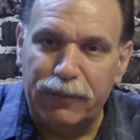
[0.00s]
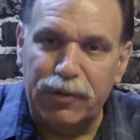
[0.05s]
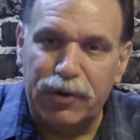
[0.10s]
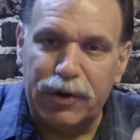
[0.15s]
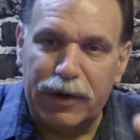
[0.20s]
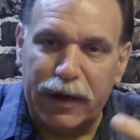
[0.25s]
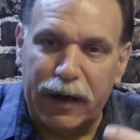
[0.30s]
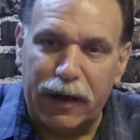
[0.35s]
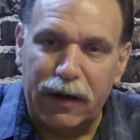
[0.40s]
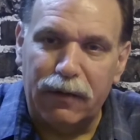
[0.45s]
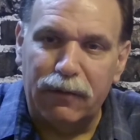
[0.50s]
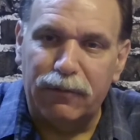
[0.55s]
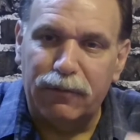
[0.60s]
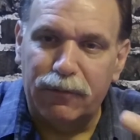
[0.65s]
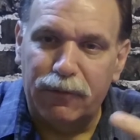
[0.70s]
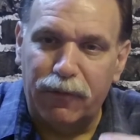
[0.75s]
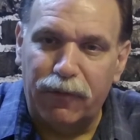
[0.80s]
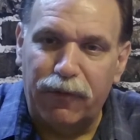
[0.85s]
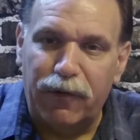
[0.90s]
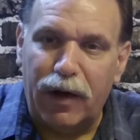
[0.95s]
just kind of
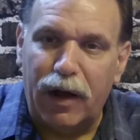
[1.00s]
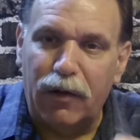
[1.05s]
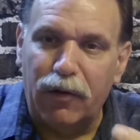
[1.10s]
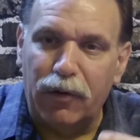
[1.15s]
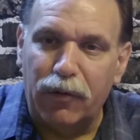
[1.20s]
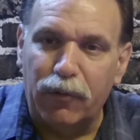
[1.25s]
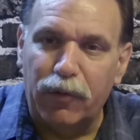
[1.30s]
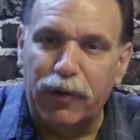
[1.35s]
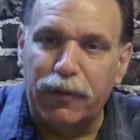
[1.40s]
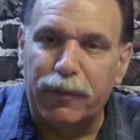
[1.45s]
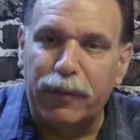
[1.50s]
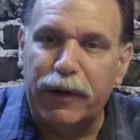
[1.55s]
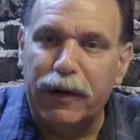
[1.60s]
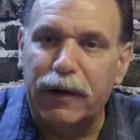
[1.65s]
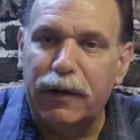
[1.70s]
following with me,